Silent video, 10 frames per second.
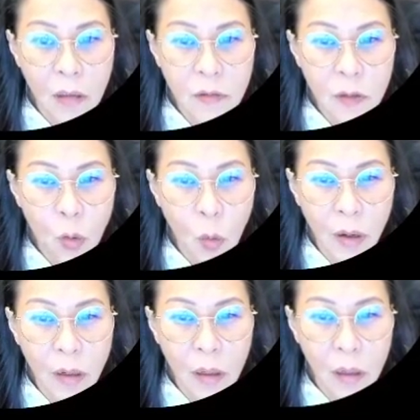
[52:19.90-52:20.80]
Zheng
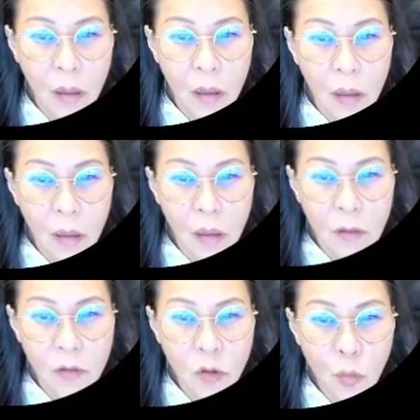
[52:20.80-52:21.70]
Guan
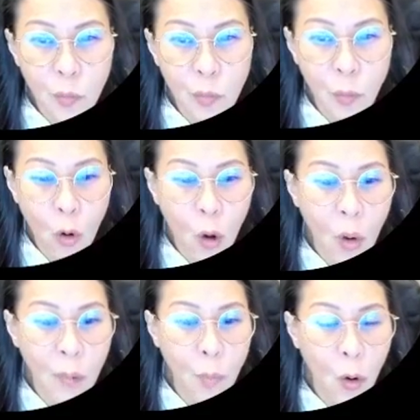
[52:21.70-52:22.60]
so pull
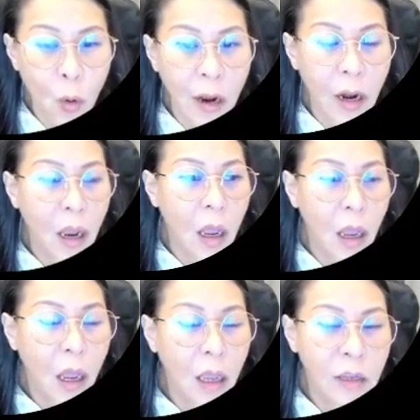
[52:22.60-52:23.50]
what Pull what
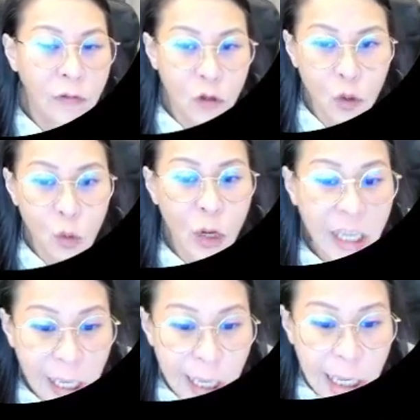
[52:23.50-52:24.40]
if she's
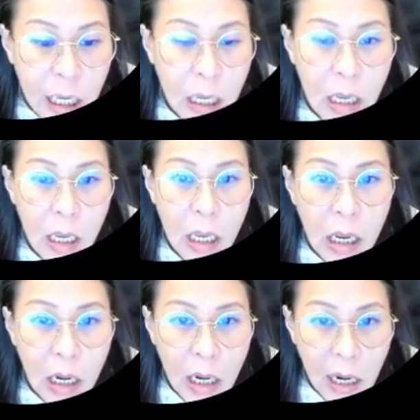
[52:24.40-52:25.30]
working
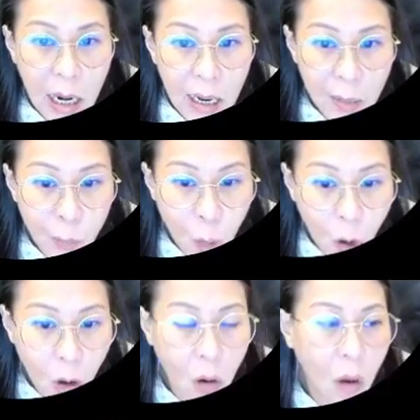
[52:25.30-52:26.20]
like that
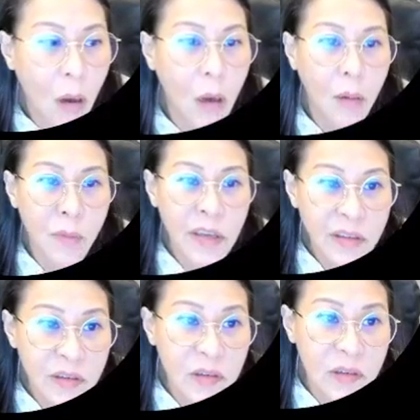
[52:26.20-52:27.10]
pull
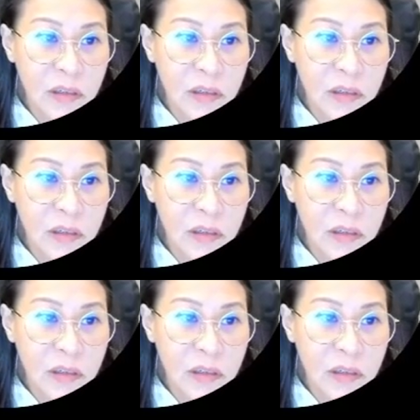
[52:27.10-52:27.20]
means